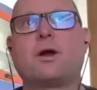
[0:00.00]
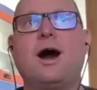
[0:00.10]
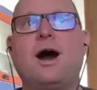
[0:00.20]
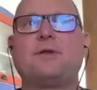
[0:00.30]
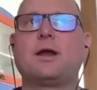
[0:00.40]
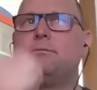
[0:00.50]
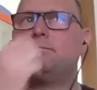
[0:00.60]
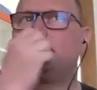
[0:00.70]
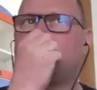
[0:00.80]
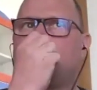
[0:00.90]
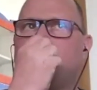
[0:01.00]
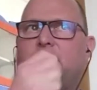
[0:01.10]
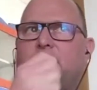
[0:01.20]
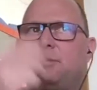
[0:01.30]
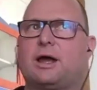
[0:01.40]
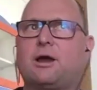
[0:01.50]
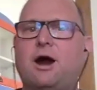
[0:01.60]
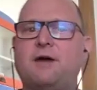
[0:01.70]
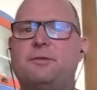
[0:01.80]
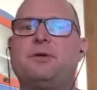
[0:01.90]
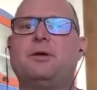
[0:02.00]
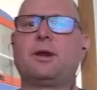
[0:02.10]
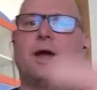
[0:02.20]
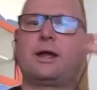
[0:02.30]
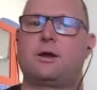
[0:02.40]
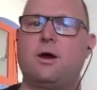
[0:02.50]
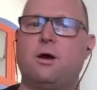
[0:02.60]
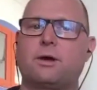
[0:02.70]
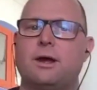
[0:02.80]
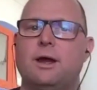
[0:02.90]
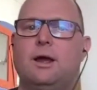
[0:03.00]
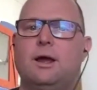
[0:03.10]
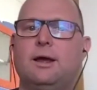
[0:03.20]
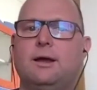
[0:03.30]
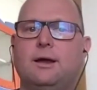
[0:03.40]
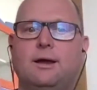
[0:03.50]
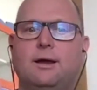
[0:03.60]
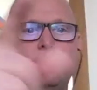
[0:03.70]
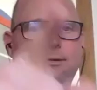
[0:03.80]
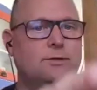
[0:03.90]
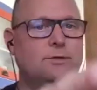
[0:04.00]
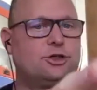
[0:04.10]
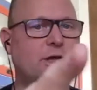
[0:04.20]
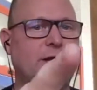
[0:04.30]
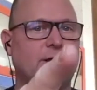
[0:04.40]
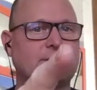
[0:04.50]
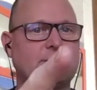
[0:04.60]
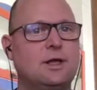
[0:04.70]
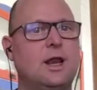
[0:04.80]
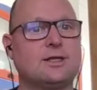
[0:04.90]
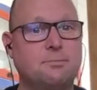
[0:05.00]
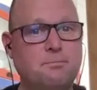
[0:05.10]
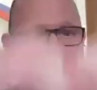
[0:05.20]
coffee. Like, people like coffee, people like Coke. Genius. Let's mix